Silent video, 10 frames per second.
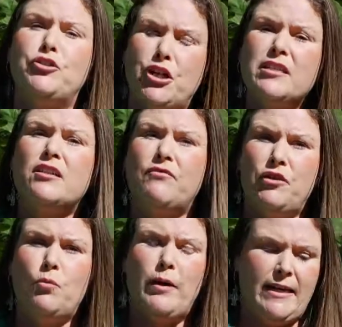just a
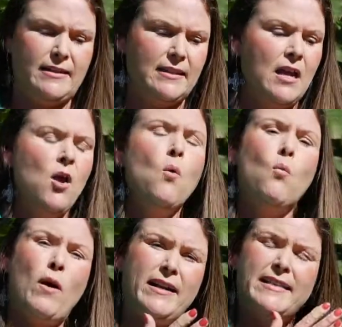few weeks.
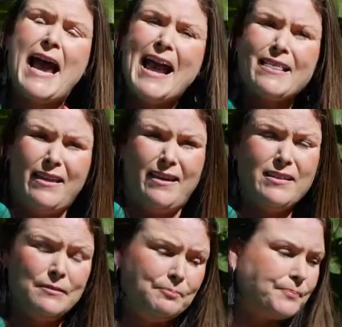What attacked
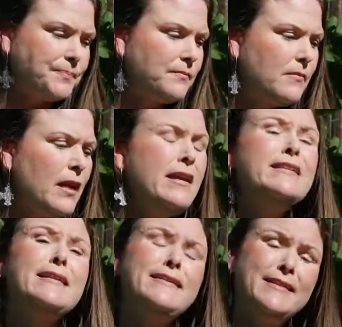this
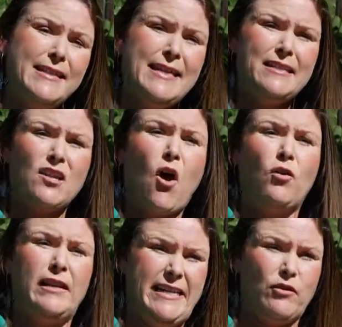is a disease
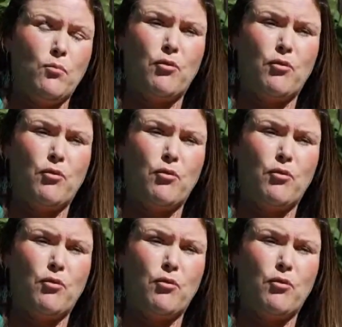called lethal